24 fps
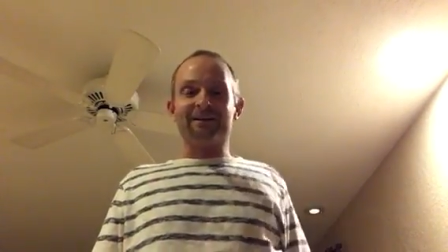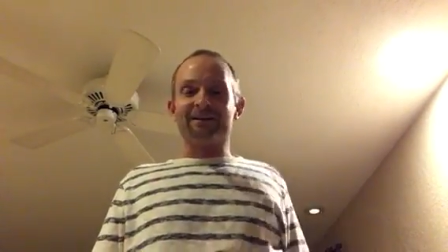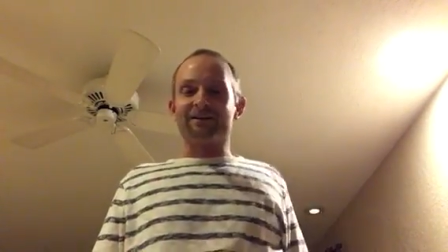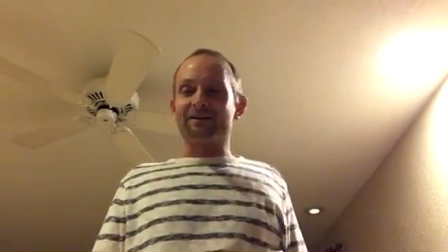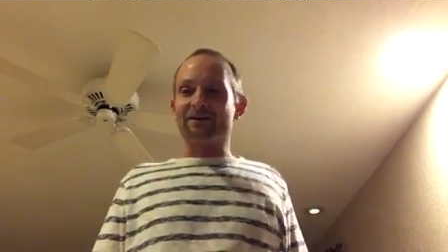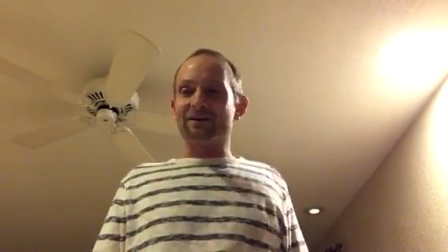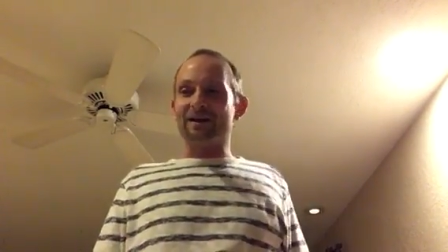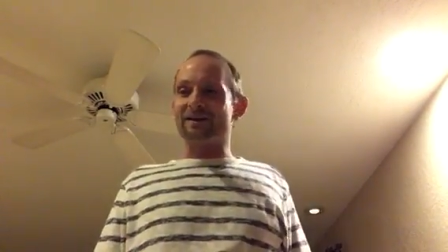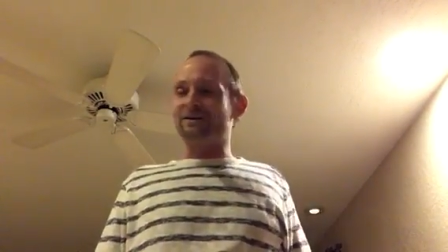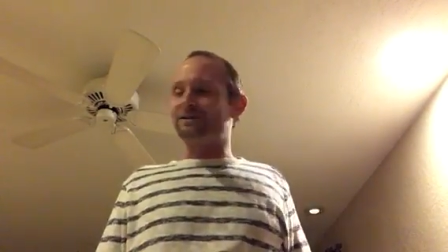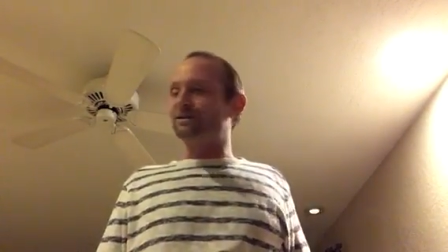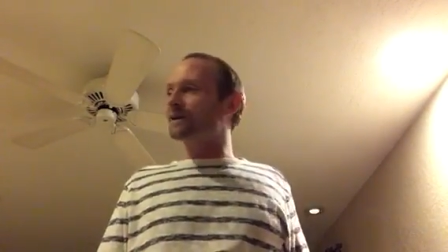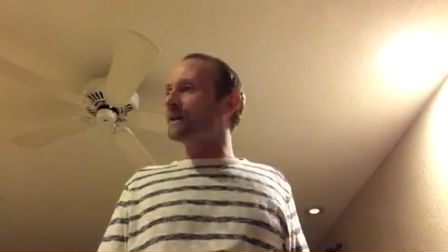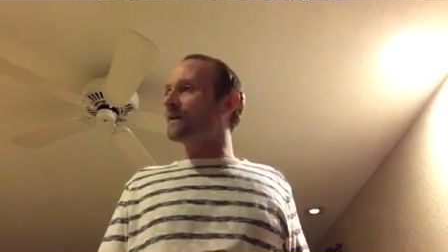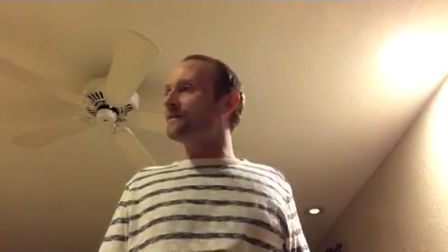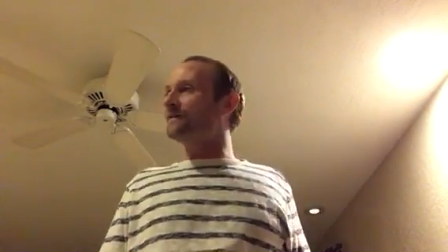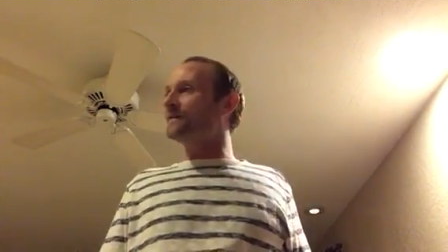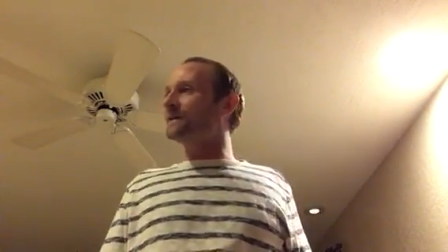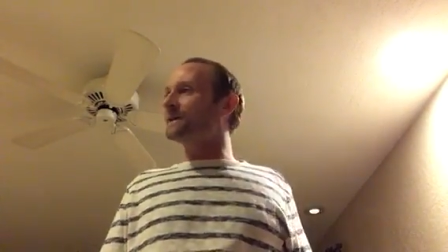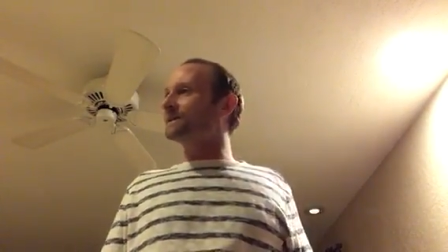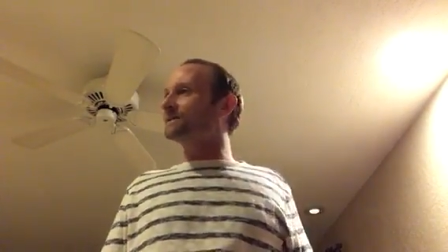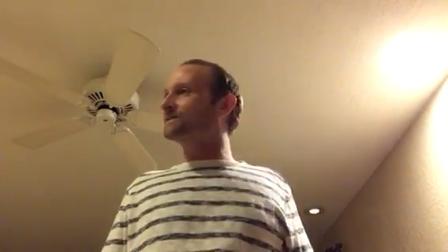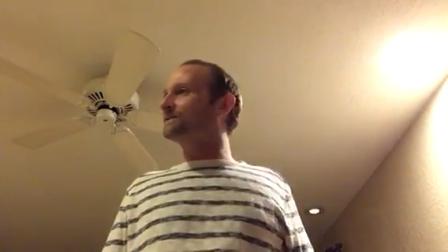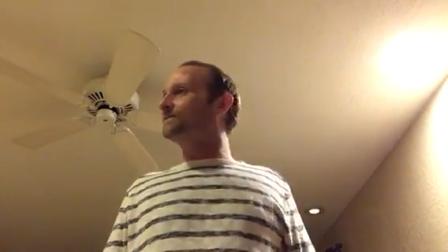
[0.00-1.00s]
They're like, do you have
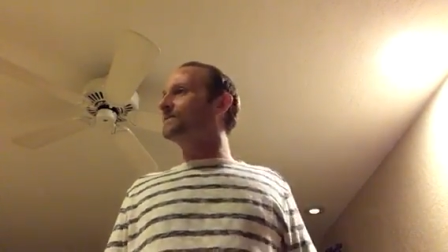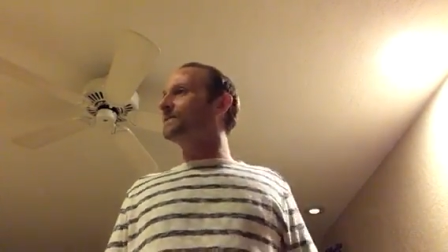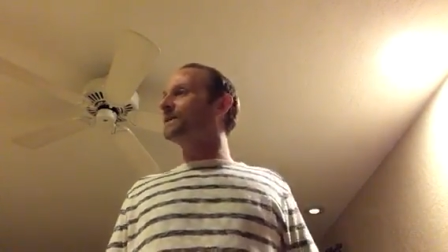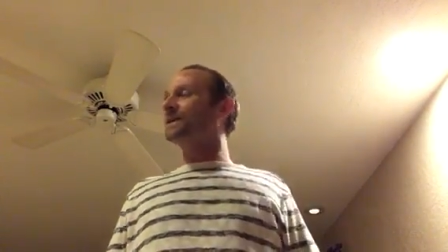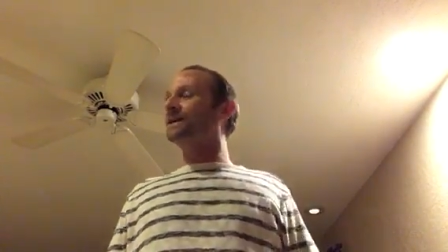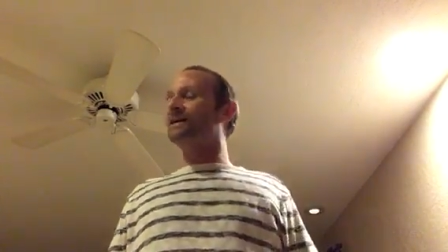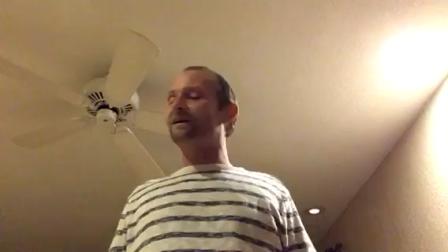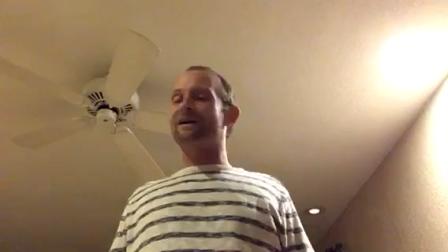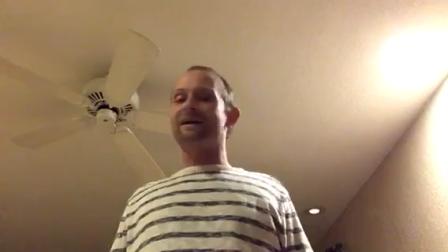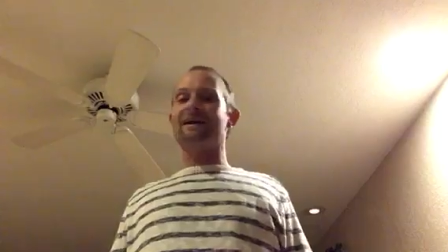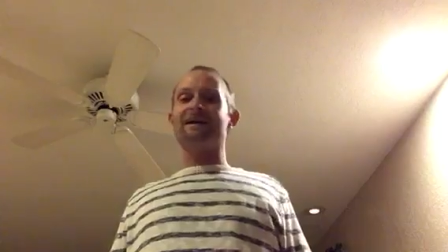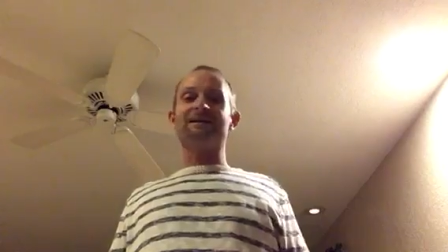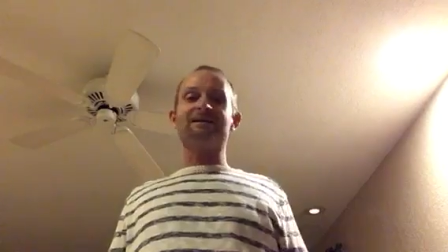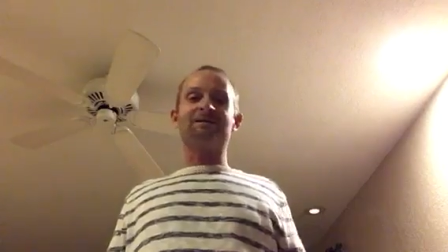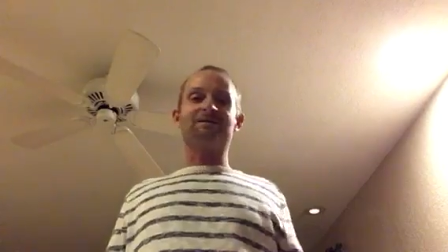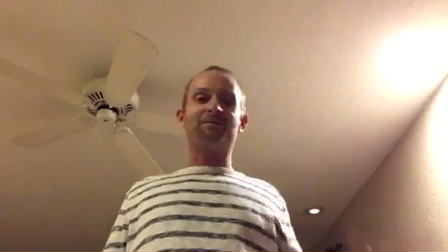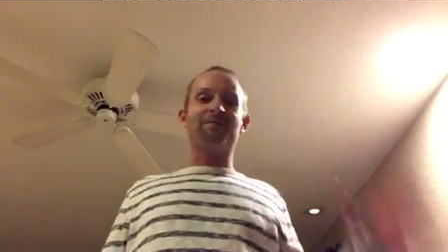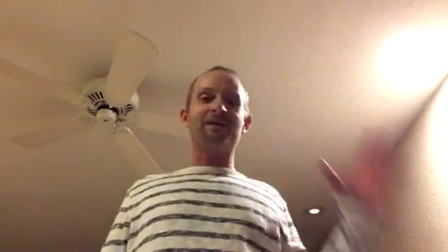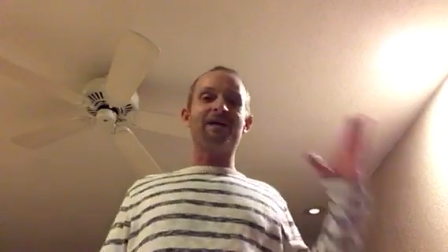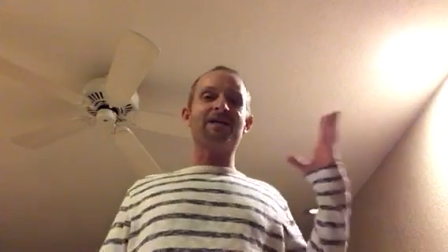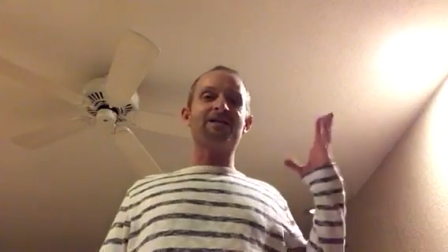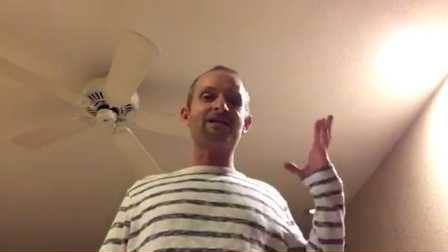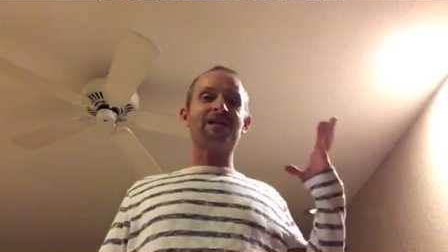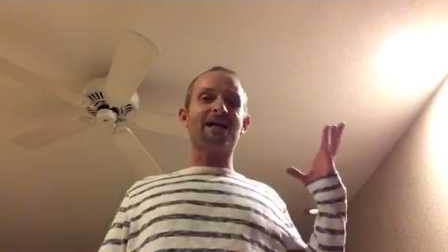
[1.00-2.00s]
any experience?
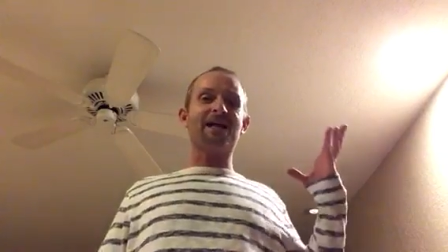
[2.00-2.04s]
Bitch,